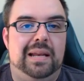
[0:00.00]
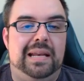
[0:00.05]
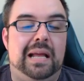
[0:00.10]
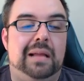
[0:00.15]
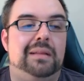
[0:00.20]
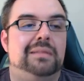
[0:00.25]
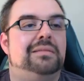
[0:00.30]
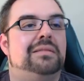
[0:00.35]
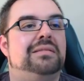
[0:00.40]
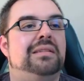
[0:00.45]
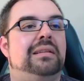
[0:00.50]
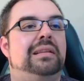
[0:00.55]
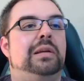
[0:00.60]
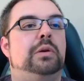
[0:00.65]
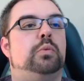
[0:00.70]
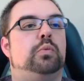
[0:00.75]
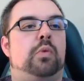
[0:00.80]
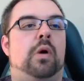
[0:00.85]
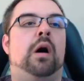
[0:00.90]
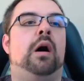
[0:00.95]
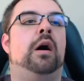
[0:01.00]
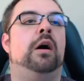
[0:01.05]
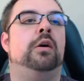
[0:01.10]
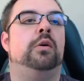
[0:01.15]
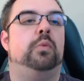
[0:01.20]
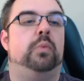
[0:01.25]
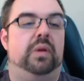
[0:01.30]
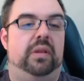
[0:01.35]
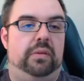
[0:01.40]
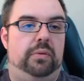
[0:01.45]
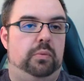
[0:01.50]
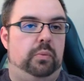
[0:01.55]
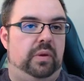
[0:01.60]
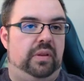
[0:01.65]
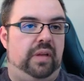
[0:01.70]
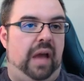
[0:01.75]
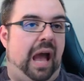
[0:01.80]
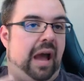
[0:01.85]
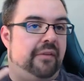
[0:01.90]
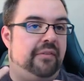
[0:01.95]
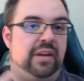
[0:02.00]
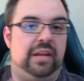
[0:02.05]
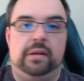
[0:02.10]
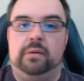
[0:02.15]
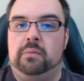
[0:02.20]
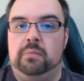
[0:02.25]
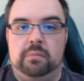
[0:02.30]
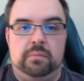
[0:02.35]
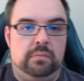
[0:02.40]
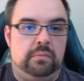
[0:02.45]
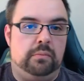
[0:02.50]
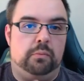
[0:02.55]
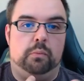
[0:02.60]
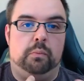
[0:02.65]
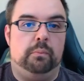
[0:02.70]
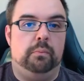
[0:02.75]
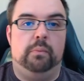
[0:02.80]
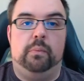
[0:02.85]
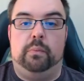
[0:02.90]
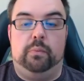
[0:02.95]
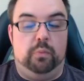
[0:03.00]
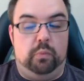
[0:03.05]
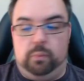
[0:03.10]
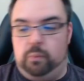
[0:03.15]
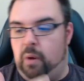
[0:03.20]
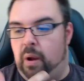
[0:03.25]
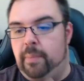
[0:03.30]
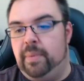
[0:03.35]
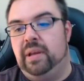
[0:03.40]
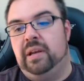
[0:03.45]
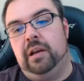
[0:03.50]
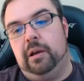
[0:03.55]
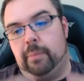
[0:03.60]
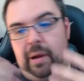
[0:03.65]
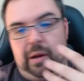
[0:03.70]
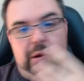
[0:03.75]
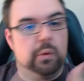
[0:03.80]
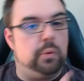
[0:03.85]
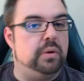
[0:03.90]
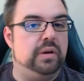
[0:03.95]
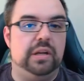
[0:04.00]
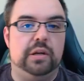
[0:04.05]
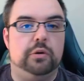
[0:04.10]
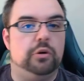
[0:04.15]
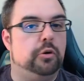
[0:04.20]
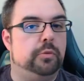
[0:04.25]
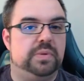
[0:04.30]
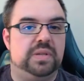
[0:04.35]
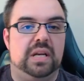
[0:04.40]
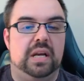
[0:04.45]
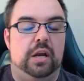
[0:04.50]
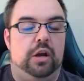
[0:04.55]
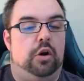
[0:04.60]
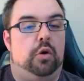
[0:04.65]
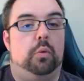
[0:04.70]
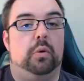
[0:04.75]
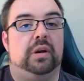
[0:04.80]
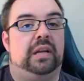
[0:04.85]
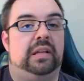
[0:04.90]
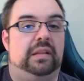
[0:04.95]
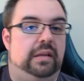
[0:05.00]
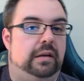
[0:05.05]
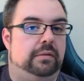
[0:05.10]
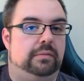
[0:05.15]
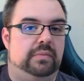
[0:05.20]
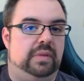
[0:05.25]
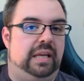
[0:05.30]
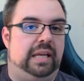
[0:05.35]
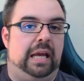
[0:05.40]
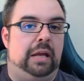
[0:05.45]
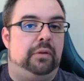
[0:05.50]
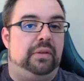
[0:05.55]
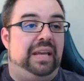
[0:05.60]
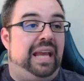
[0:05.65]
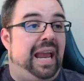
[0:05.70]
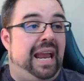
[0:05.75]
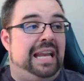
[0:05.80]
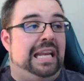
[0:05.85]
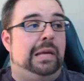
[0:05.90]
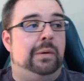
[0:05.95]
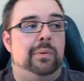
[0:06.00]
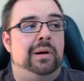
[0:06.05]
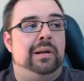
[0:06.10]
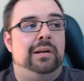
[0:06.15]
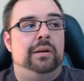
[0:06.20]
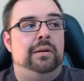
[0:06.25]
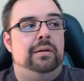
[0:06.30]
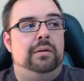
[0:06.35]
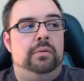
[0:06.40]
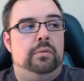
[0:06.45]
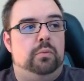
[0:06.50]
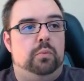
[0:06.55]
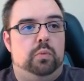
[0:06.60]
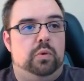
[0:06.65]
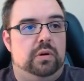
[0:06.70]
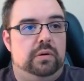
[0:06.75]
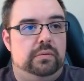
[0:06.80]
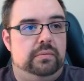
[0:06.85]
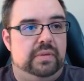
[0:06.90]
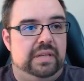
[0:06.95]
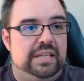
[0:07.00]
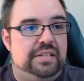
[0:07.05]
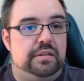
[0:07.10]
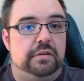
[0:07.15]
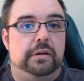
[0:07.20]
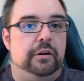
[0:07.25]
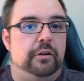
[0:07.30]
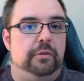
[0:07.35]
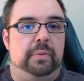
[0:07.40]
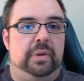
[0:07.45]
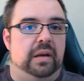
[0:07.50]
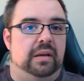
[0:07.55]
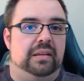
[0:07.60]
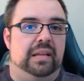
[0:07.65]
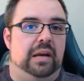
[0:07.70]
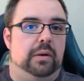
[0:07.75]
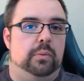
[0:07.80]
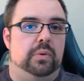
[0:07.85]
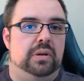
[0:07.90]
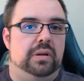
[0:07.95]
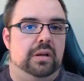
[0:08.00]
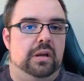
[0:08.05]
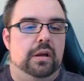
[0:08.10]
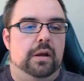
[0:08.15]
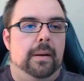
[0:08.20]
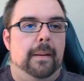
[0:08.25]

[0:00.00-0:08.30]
Now, look, there's nothing wrong with having women and minority groups working there. Like, I don't think anyone would disagree with me on that one.